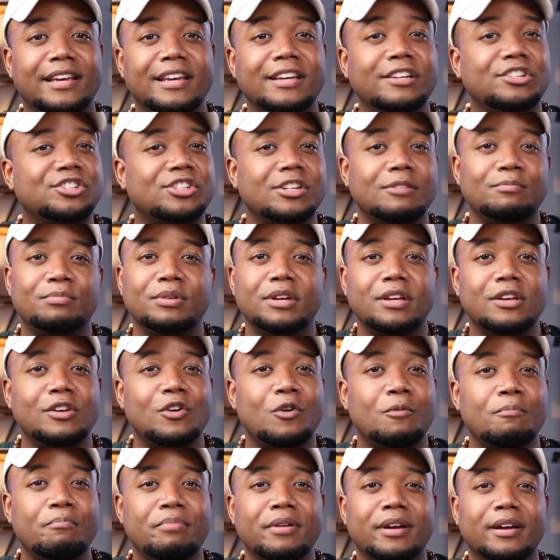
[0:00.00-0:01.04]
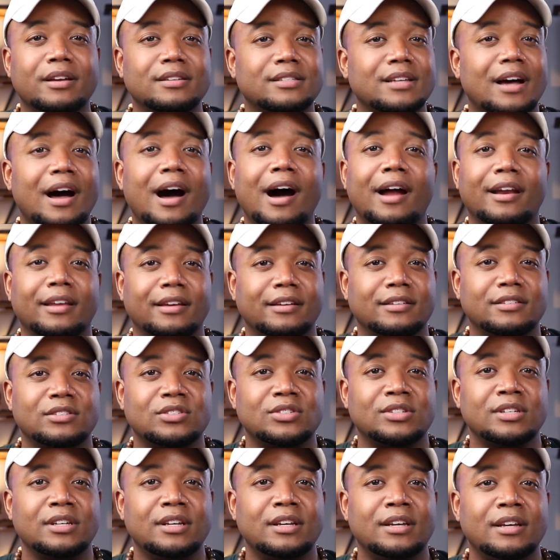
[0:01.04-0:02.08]
he should be your biggest
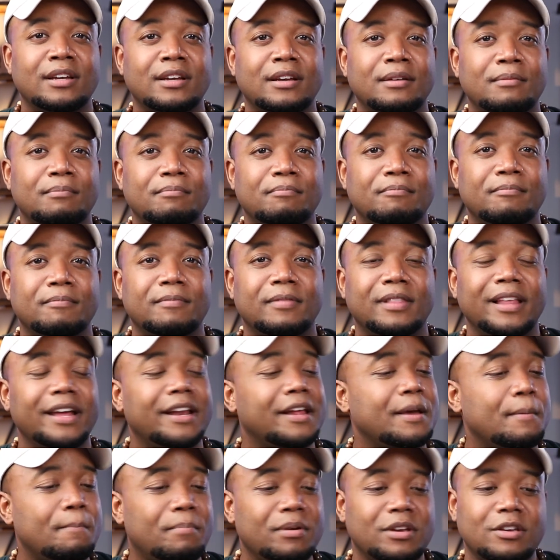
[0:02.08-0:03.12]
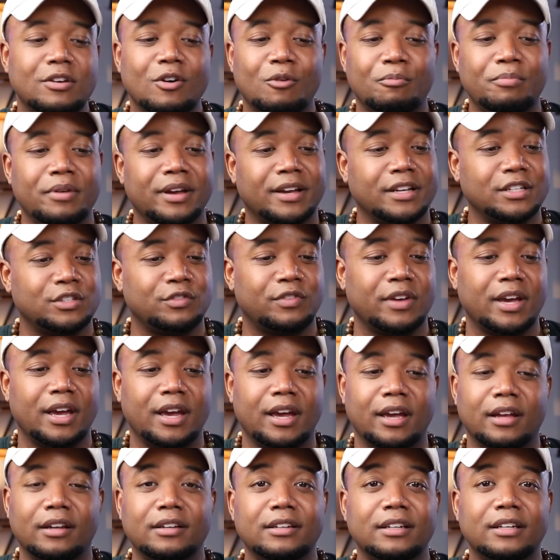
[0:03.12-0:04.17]
audience. Let him be your biggest
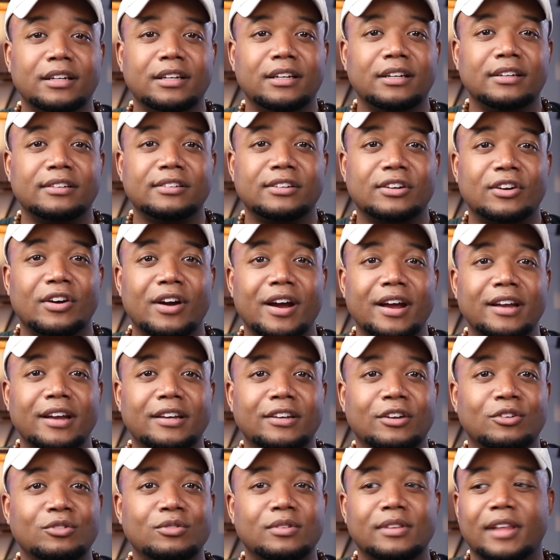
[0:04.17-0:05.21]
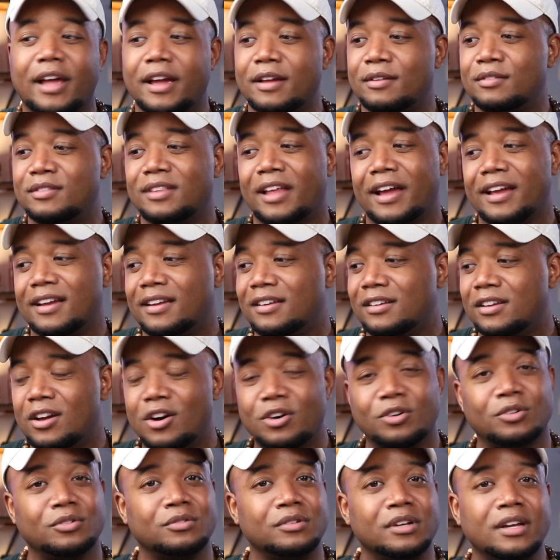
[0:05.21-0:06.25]
fan. All right? Don't
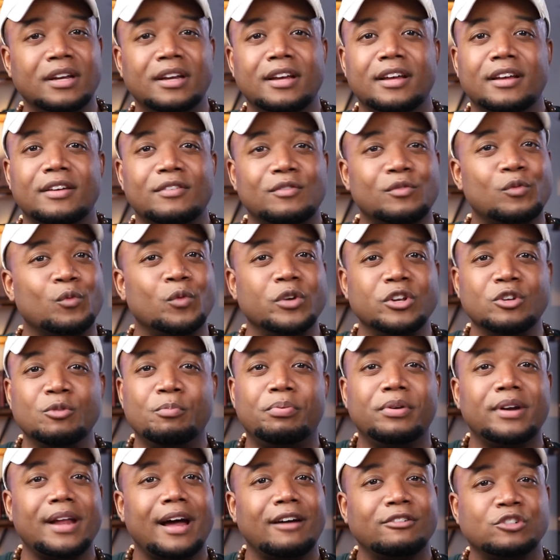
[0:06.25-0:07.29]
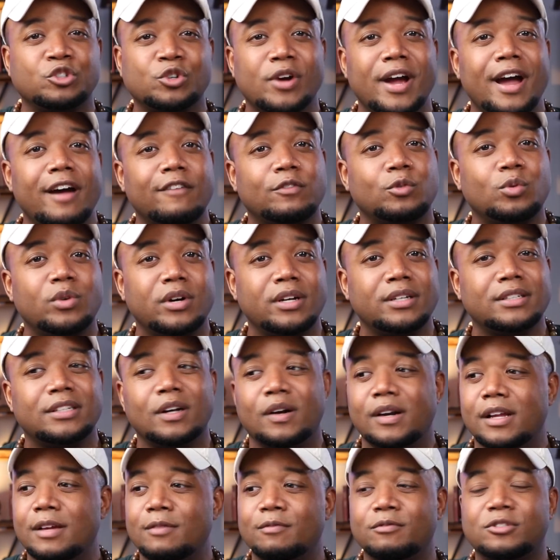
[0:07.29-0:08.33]
yo, when you put out draft 1,
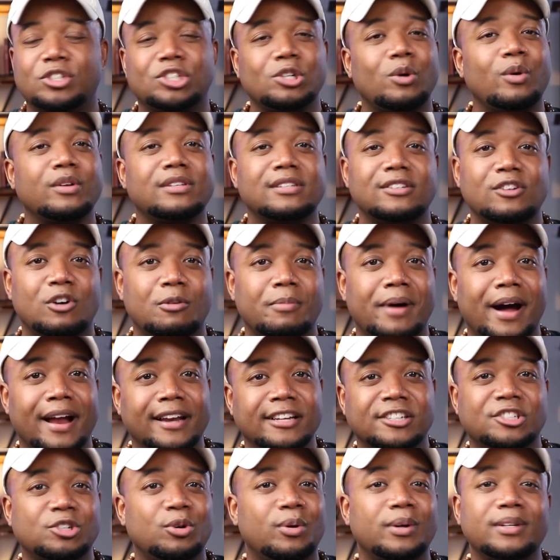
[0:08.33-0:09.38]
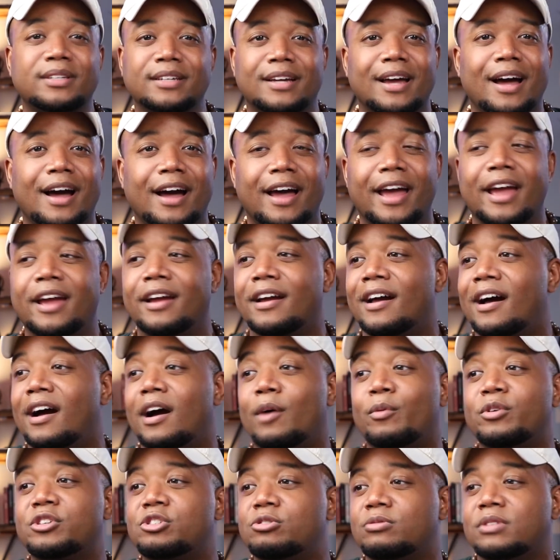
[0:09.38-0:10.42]
don't even show it to nobody. Show it to God. "Hey,
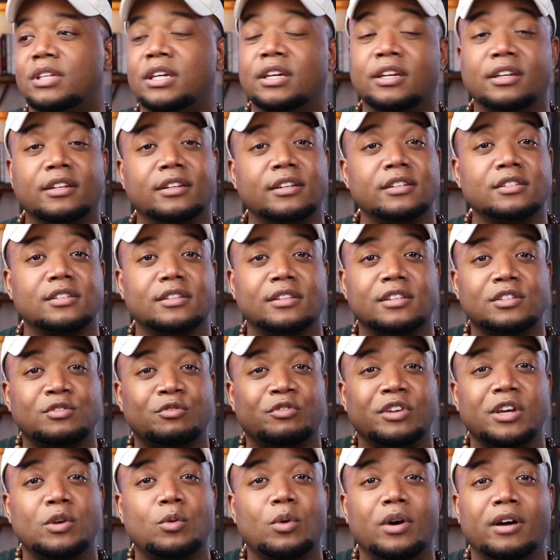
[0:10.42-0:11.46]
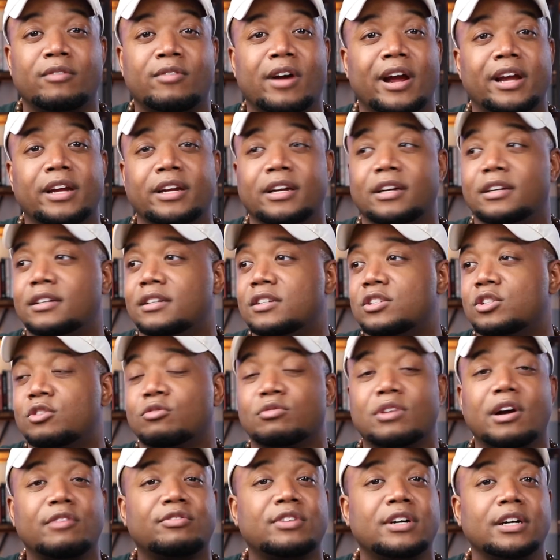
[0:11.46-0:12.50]
God, what you think? This V1 right here. This is the
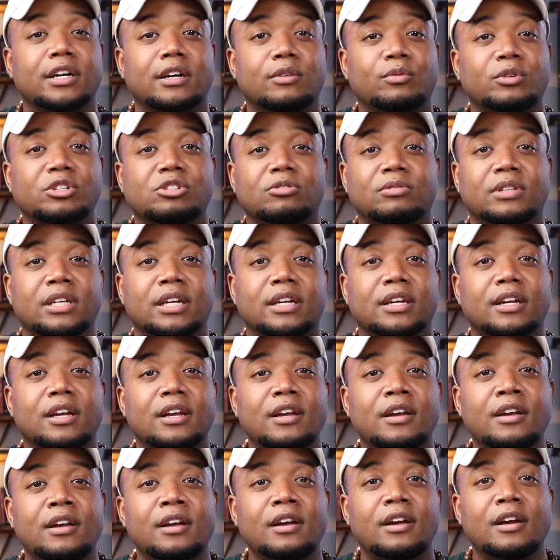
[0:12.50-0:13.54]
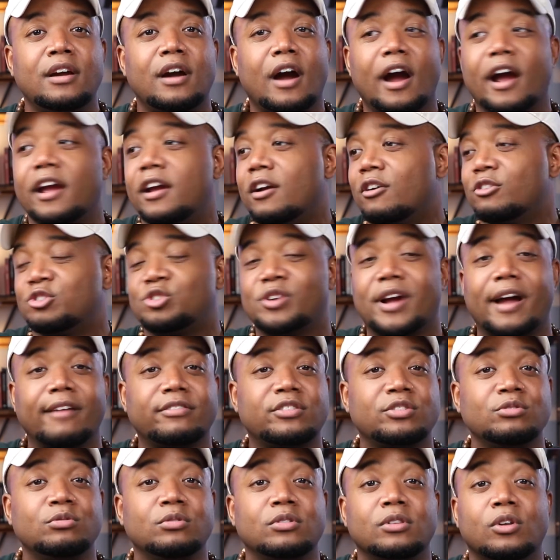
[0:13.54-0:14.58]
rough cut. What you think? All right, here go
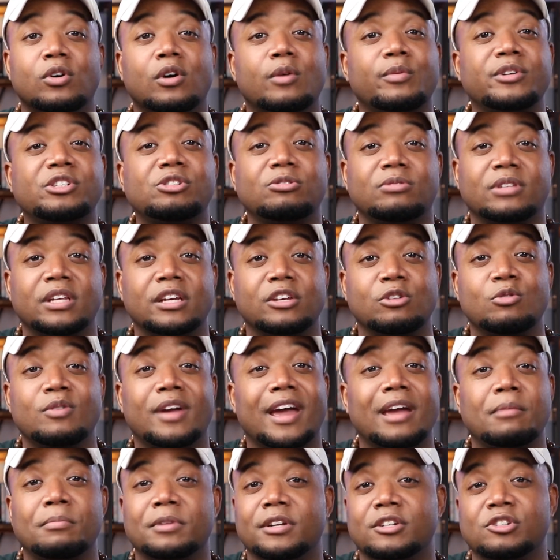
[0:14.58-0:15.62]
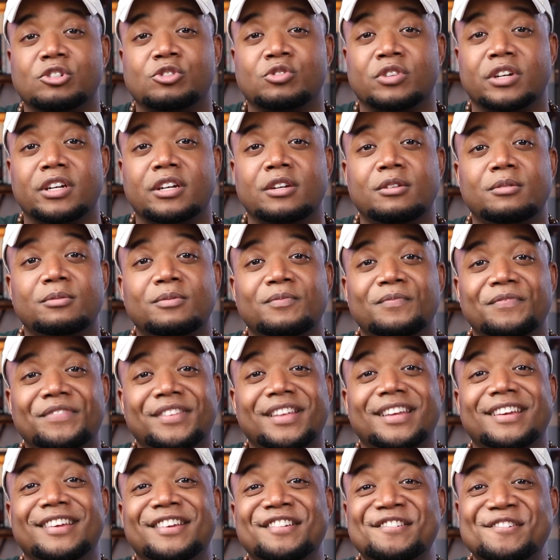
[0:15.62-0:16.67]
draft 2. Lord, what you think? You gave me this dream."
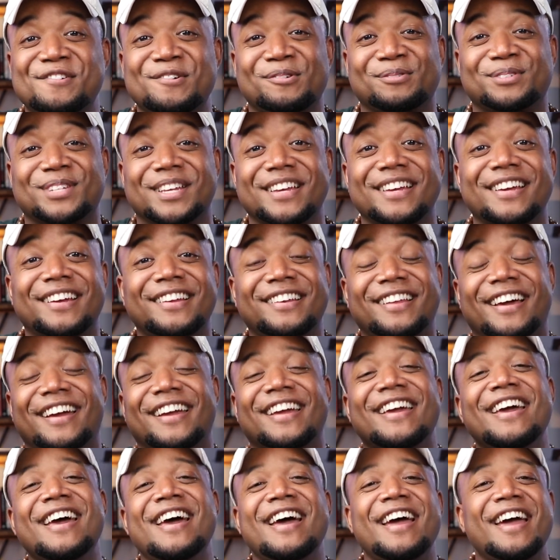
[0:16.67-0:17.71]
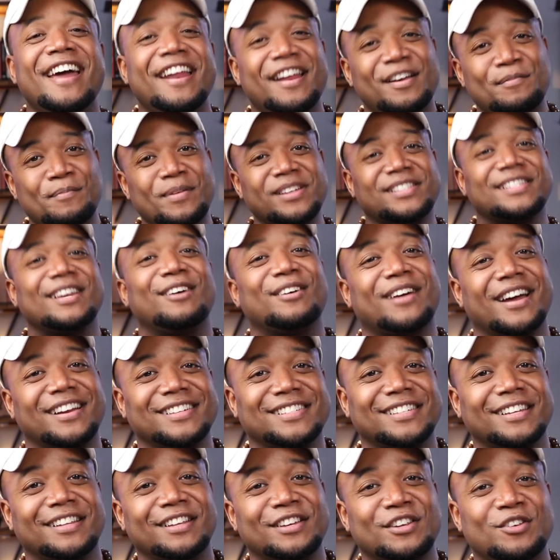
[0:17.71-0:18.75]
You know what I'm saying? Like, and that may sound kind
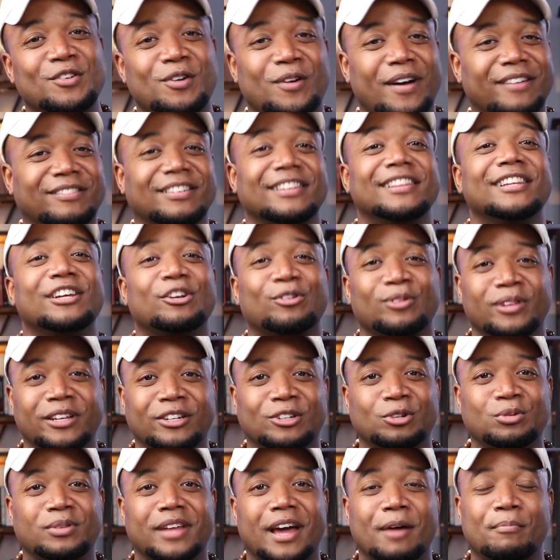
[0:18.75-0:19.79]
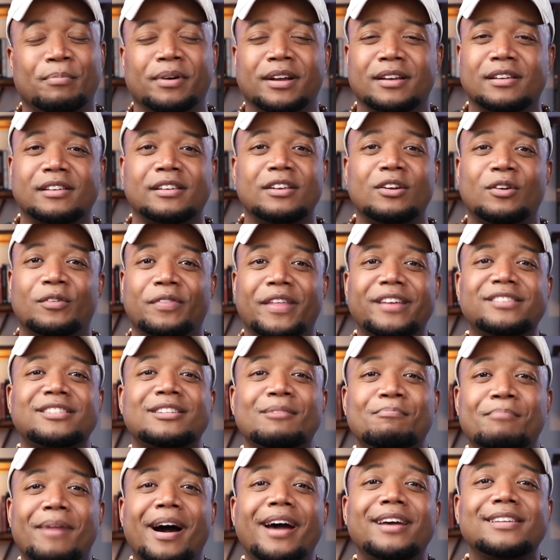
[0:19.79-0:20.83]
of silly. You don't have to literally do that, but that's
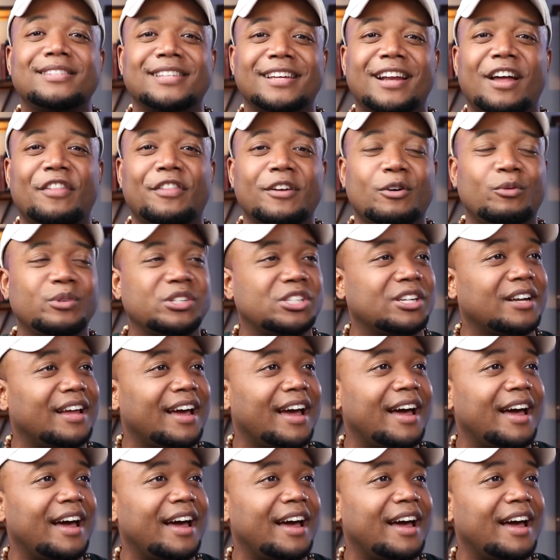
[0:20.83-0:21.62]
the mindset I think we should